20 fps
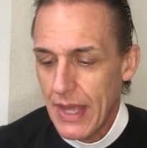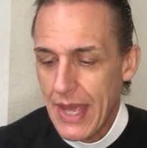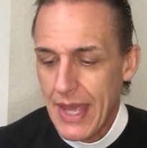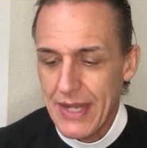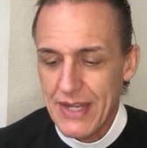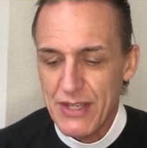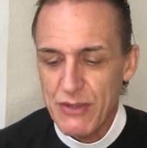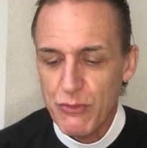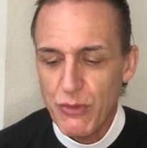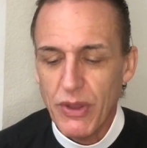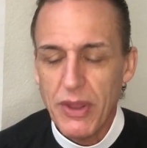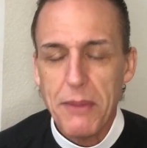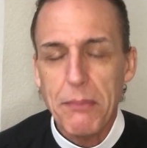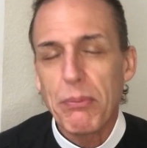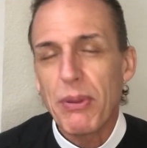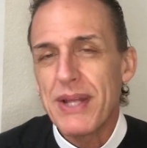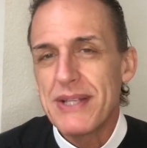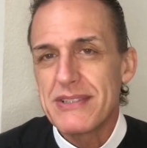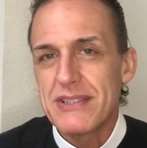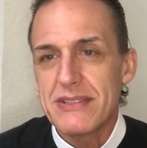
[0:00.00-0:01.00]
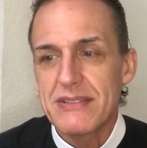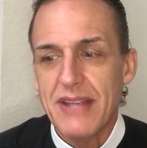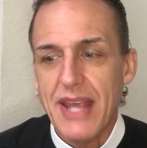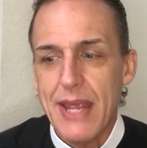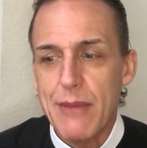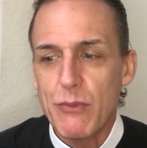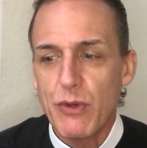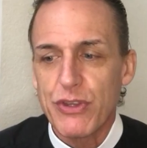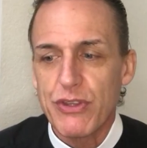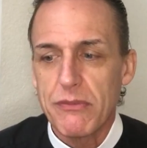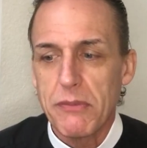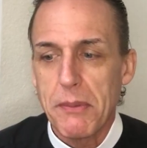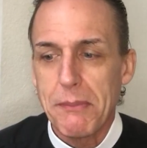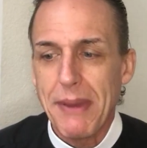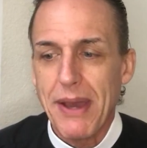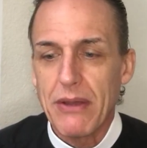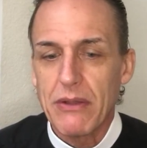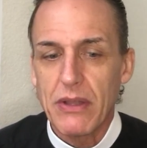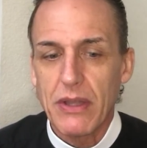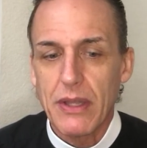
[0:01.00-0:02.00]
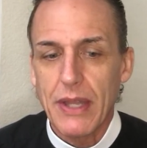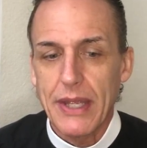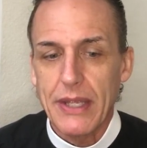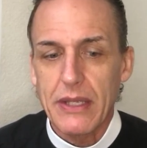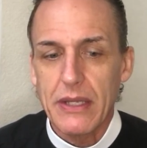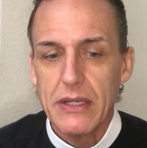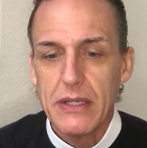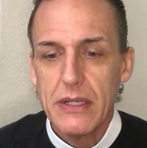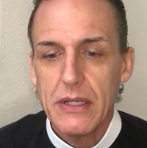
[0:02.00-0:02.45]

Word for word: And he really plays this game with him about like,